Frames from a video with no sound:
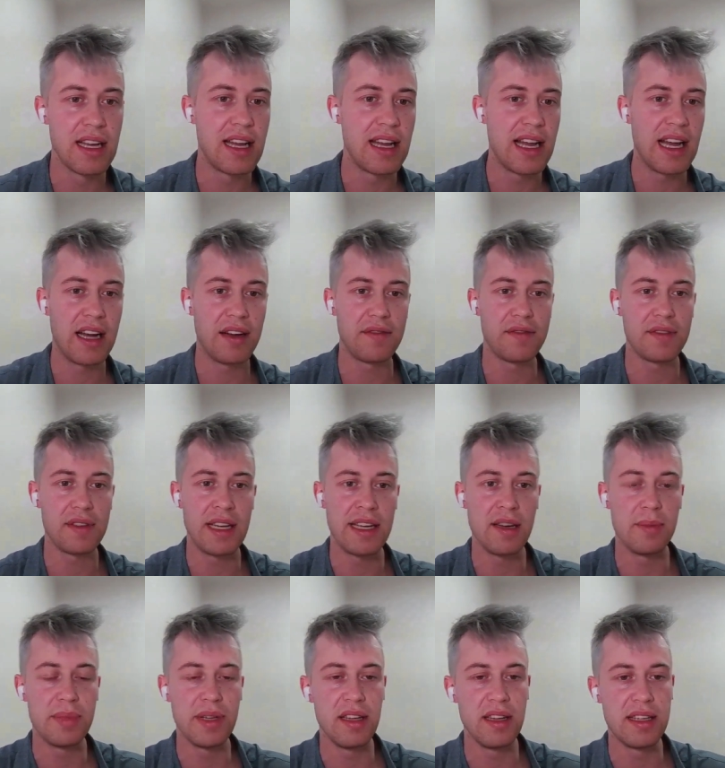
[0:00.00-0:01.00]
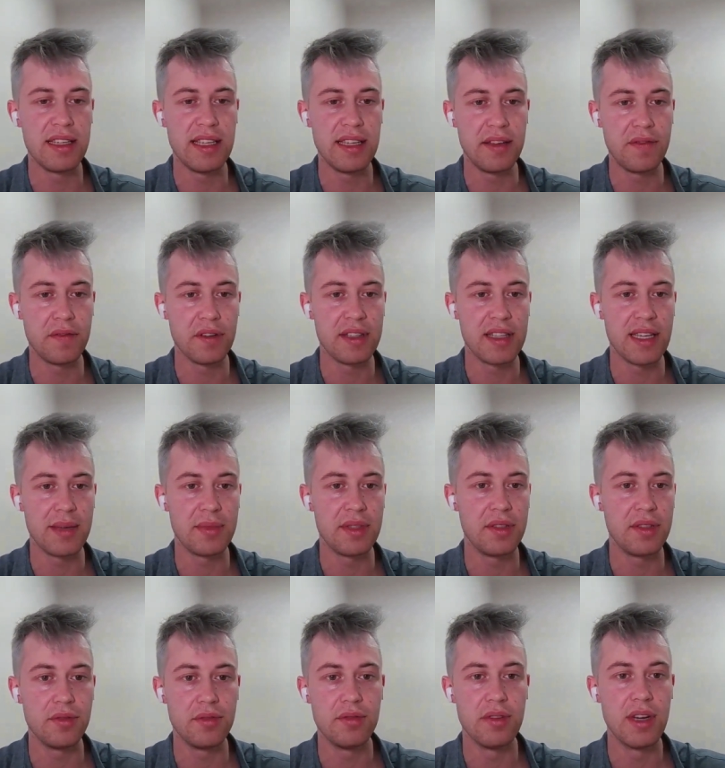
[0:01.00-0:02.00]
have an ability for them
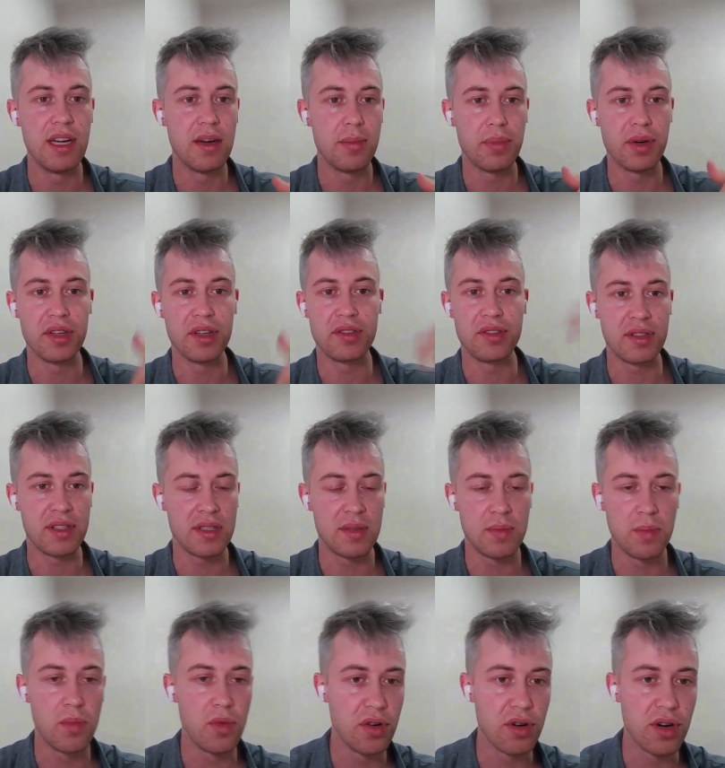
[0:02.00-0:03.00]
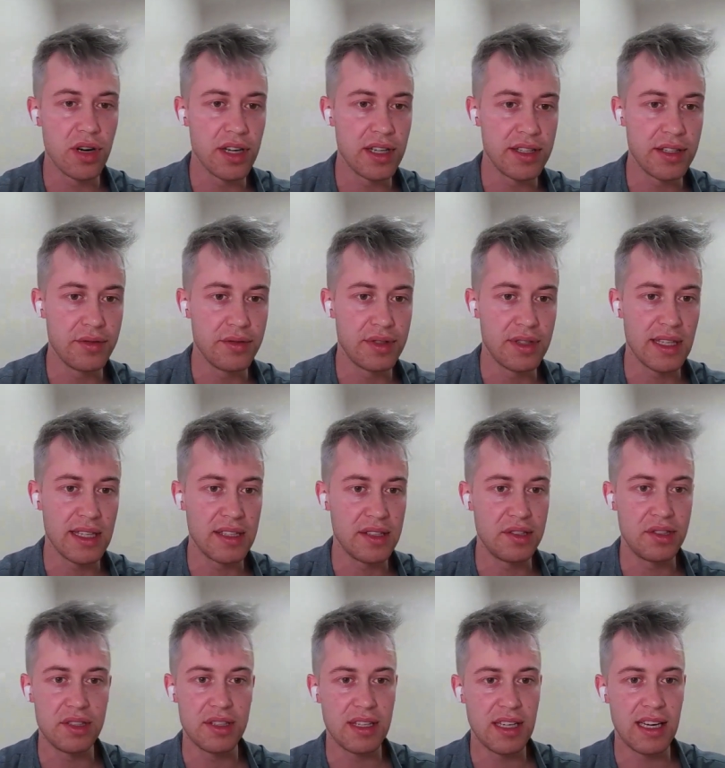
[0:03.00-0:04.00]
to purchase more
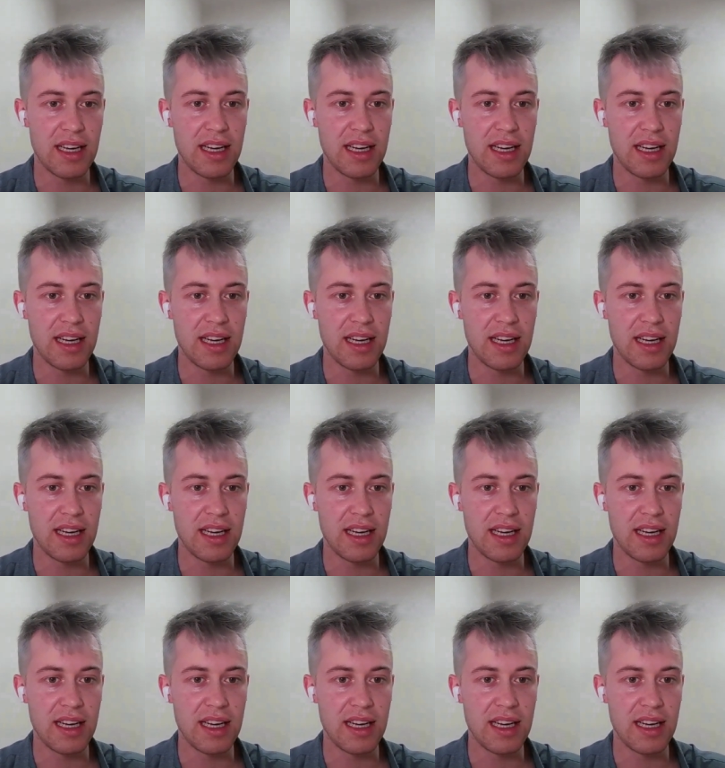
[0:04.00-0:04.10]
usage